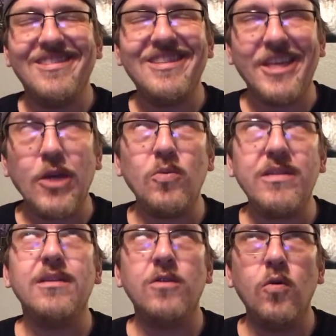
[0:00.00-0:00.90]
cute
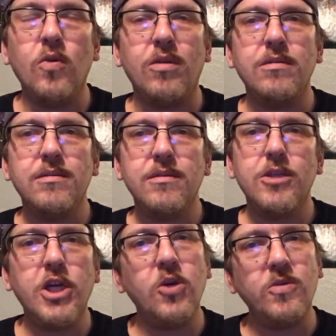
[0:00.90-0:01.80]
cool
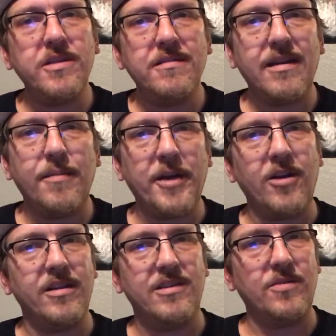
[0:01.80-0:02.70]
coot,
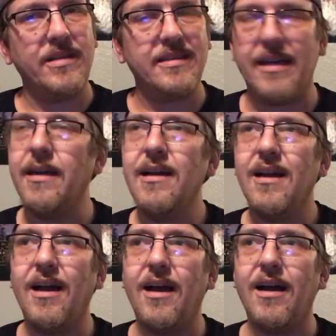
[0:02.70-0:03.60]
apparently is what I said.
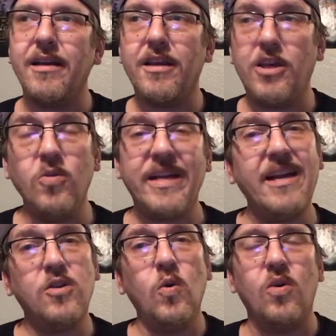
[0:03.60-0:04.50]
Uh, cute and
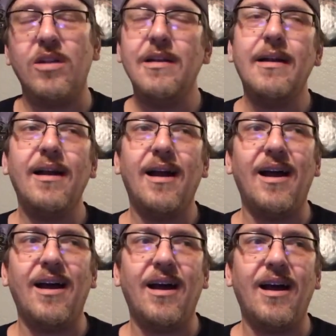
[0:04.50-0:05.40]
cool.
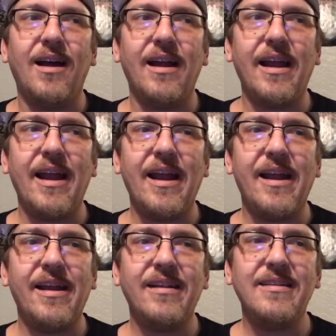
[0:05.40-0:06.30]
Uh,
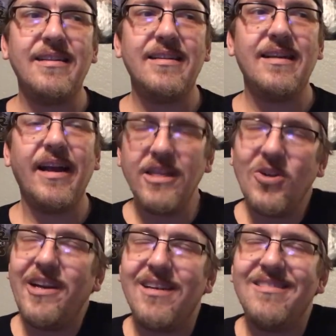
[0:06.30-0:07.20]
and I
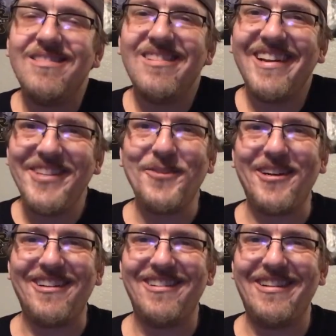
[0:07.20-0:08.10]
enjoyed it. I enjoyed
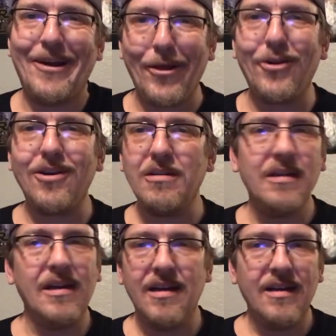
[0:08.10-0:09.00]
it. Another
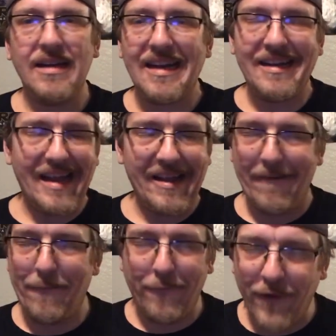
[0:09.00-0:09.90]

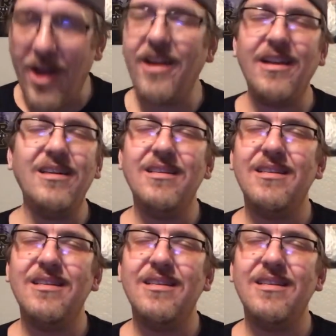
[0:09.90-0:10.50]
fun